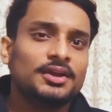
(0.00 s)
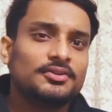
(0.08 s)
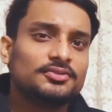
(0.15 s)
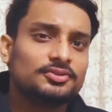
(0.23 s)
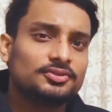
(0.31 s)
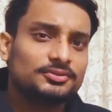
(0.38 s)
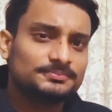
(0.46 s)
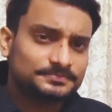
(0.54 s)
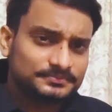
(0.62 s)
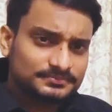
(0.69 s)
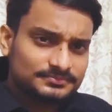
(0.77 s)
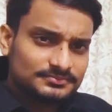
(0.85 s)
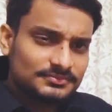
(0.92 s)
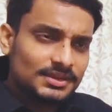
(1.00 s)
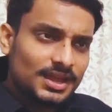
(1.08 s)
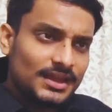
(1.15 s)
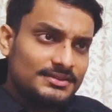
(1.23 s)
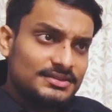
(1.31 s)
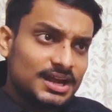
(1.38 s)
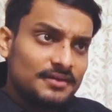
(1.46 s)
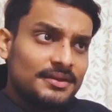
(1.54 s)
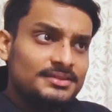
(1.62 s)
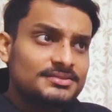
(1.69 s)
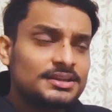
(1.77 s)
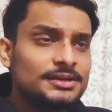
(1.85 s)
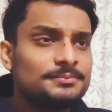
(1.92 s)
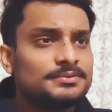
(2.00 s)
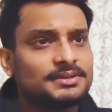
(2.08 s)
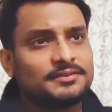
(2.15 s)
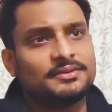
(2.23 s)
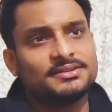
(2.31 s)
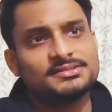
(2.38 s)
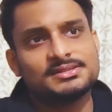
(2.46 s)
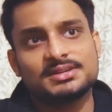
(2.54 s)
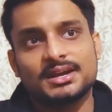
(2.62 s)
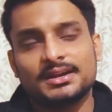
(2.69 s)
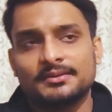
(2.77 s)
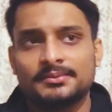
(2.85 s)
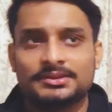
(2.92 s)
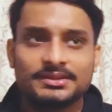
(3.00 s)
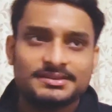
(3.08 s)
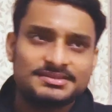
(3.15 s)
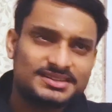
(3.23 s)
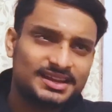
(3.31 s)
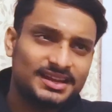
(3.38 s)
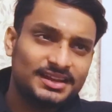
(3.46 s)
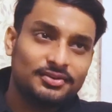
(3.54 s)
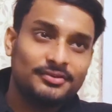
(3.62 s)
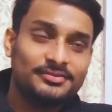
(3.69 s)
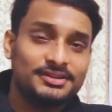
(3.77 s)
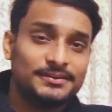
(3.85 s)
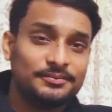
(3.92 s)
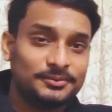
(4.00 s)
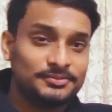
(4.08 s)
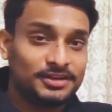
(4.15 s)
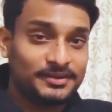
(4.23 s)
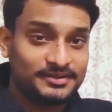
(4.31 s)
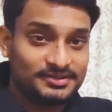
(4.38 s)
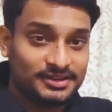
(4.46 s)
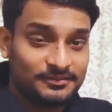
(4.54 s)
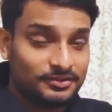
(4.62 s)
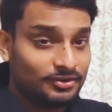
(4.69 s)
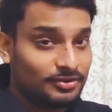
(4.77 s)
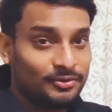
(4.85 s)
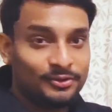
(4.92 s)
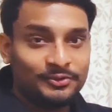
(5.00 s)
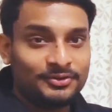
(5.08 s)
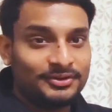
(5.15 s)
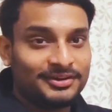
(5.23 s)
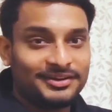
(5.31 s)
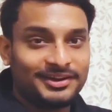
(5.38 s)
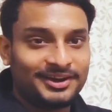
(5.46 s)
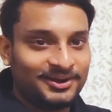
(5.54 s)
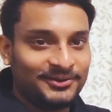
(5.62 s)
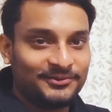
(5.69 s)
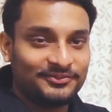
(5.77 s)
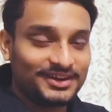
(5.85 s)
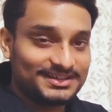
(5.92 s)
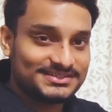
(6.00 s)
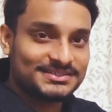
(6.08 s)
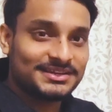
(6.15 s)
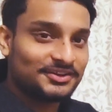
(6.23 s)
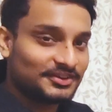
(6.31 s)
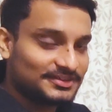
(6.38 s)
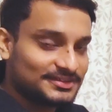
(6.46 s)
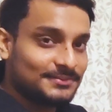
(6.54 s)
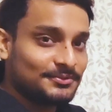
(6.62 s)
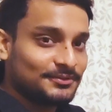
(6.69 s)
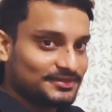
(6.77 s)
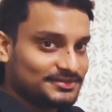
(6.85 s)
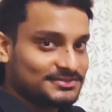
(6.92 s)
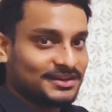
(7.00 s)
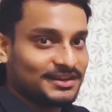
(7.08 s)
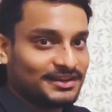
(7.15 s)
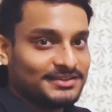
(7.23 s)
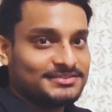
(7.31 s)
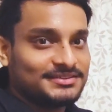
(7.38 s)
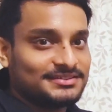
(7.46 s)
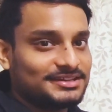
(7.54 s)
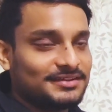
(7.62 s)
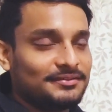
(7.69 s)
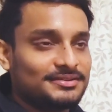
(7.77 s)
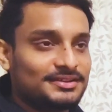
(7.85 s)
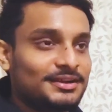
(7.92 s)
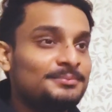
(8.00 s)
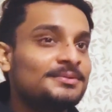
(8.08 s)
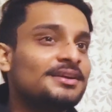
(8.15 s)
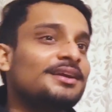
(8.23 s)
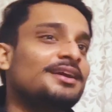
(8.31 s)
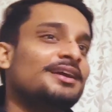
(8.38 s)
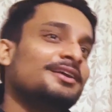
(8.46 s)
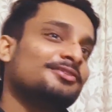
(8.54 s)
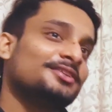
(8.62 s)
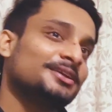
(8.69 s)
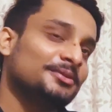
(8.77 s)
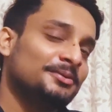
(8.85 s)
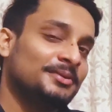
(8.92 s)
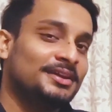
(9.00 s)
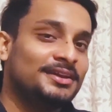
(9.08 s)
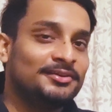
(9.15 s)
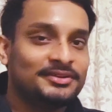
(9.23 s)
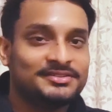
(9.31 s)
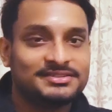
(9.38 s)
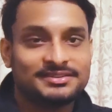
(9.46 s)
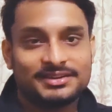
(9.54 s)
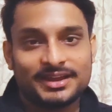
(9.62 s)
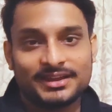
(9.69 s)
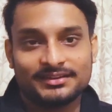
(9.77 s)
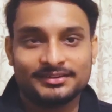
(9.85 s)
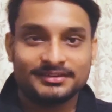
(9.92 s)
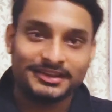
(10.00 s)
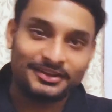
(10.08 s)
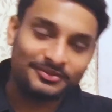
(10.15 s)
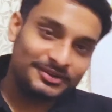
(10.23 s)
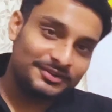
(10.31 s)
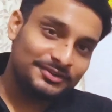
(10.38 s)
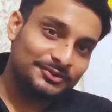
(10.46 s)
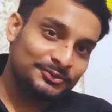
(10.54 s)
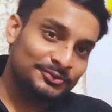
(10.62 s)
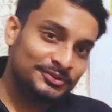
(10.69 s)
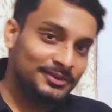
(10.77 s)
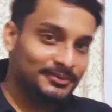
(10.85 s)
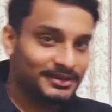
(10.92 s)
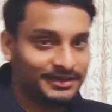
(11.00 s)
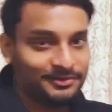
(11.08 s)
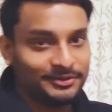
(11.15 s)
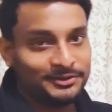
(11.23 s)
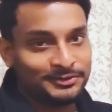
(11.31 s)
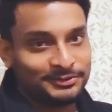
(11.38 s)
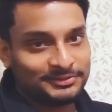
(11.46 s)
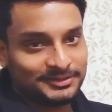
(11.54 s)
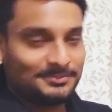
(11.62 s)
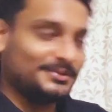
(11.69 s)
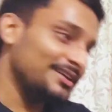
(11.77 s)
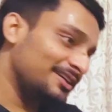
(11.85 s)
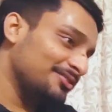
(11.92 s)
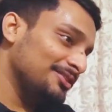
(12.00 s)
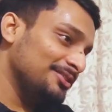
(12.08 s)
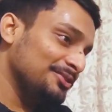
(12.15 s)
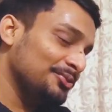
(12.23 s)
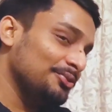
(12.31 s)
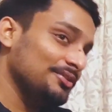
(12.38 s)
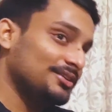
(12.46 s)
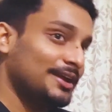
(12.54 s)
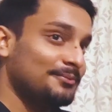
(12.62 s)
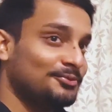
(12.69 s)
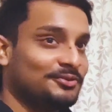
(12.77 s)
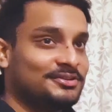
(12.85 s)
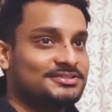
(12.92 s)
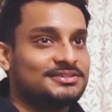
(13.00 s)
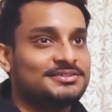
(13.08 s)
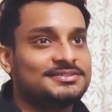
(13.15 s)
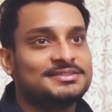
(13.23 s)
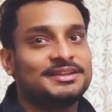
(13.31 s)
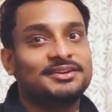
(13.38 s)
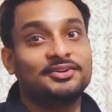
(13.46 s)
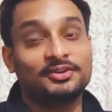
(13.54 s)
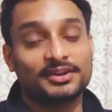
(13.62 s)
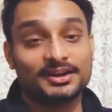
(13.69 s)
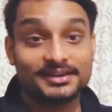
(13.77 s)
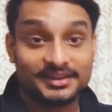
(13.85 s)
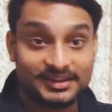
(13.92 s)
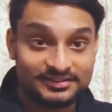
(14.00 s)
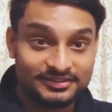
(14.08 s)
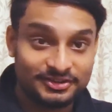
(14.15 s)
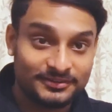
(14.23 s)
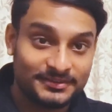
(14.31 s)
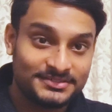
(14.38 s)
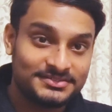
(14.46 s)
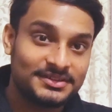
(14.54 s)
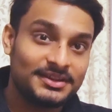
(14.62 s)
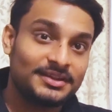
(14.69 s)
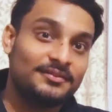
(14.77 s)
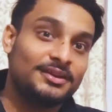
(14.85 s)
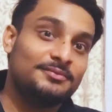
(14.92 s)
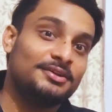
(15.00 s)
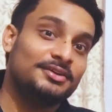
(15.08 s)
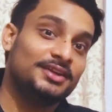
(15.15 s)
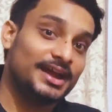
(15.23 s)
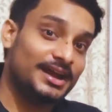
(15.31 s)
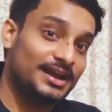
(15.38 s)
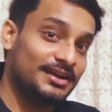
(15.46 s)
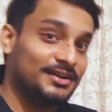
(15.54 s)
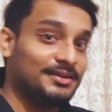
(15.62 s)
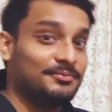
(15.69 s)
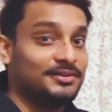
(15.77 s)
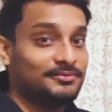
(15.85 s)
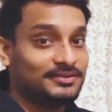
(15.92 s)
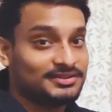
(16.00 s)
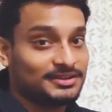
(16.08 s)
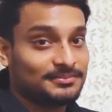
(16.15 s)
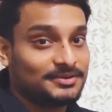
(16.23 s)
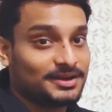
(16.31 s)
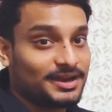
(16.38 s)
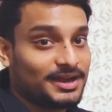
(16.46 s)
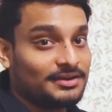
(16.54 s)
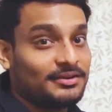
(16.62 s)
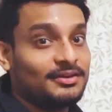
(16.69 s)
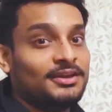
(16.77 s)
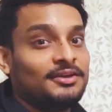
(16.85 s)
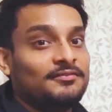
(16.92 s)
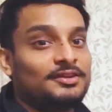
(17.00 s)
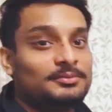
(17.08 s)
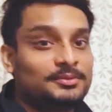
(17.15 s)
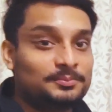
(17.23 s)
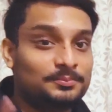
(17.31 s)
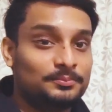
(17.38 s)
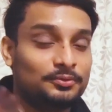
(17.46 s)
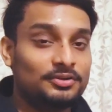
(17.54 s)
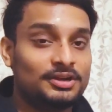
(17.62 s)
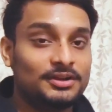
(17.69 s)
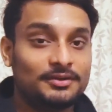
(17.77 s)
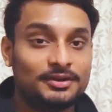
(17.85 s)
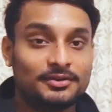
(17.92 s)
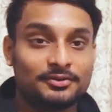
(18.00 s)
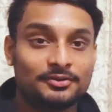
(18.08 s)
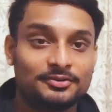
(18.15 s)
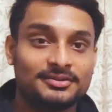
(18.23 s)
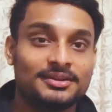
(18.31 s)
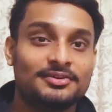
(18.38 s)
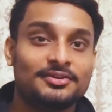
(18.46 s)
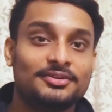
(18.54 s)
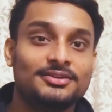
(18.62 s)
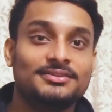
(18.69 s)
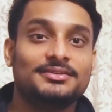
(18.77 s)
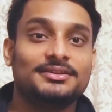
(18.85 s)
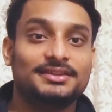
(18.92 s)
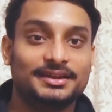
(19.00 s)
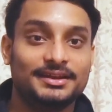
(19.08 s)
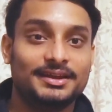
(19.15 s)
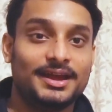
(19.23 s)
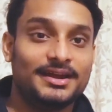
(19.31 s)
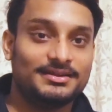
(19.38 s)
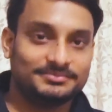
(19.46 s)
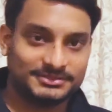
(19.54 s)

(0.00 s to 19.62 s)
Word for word: so in JavaScript, they first started with a string concept of JavaScript. We all know how vast the concept of a string is in JavaScript. So there were many questions like equal to, double equal to, triple equal to type questions, then concatenation of a string when we add, when we subtract, when we put double quotes and all, uh, then add.